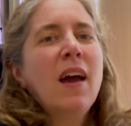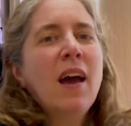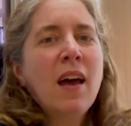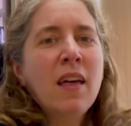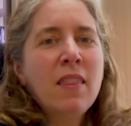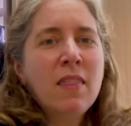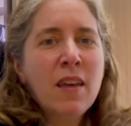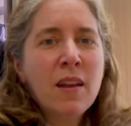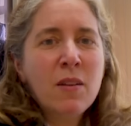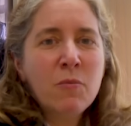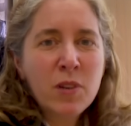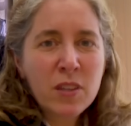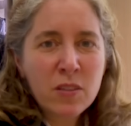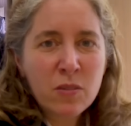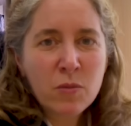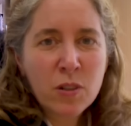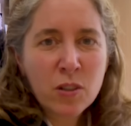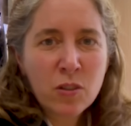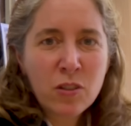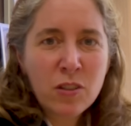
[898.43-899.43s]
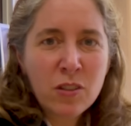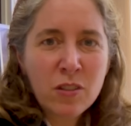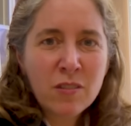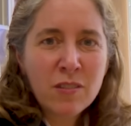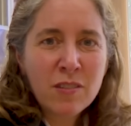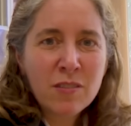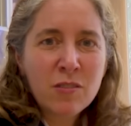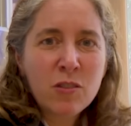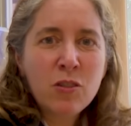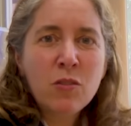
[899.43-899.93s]
and then we switched
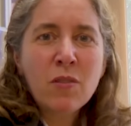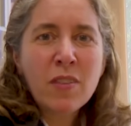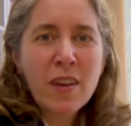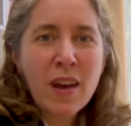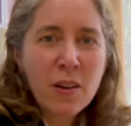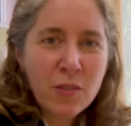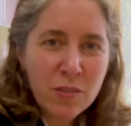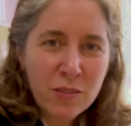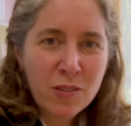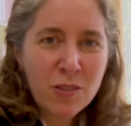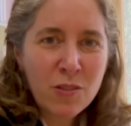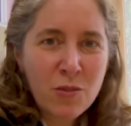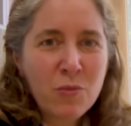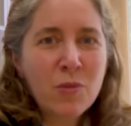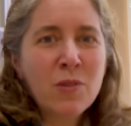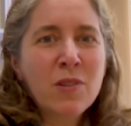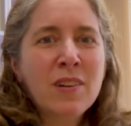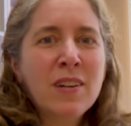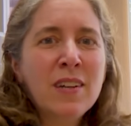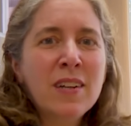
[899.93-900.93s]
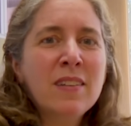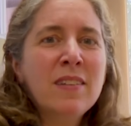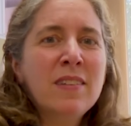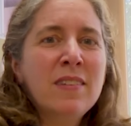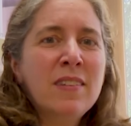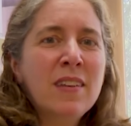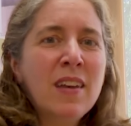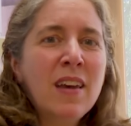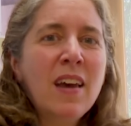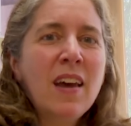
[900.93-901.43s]
to 2000
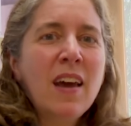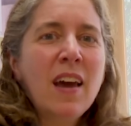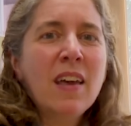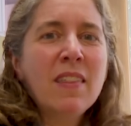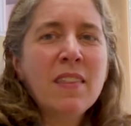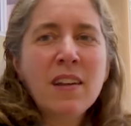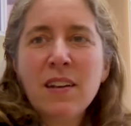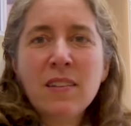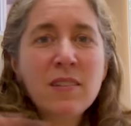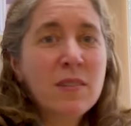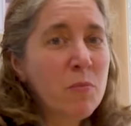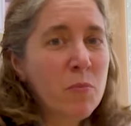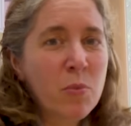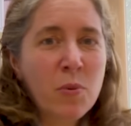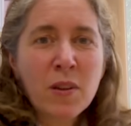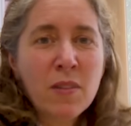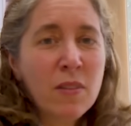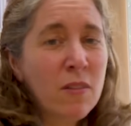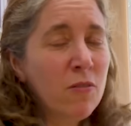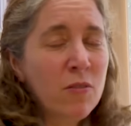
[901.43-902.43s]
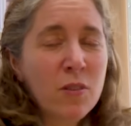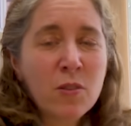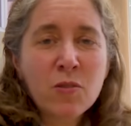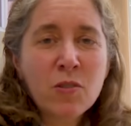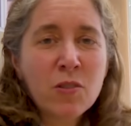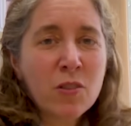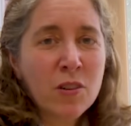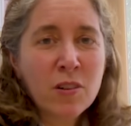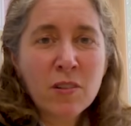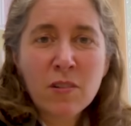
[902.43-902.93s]
coordinates, and then at some point in the
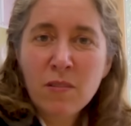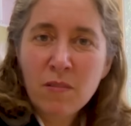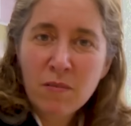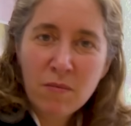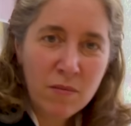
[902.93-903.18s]
future,